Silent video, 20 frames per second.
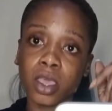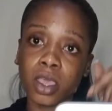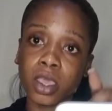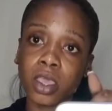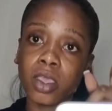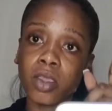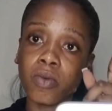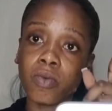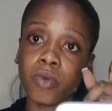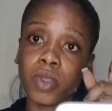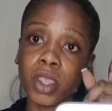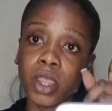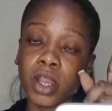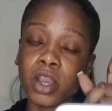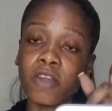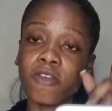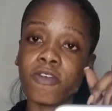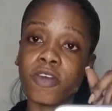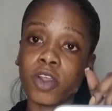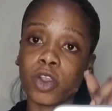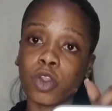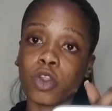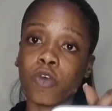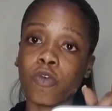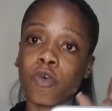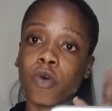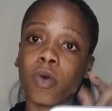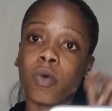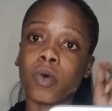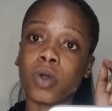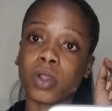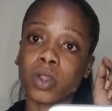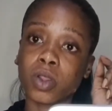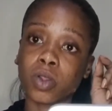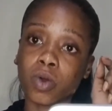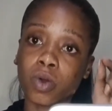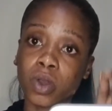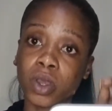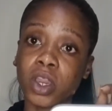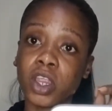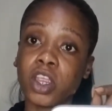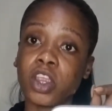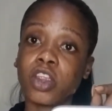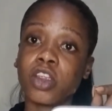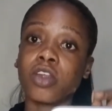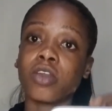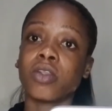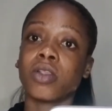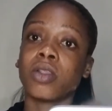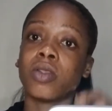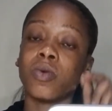he really, first of all, was audacious,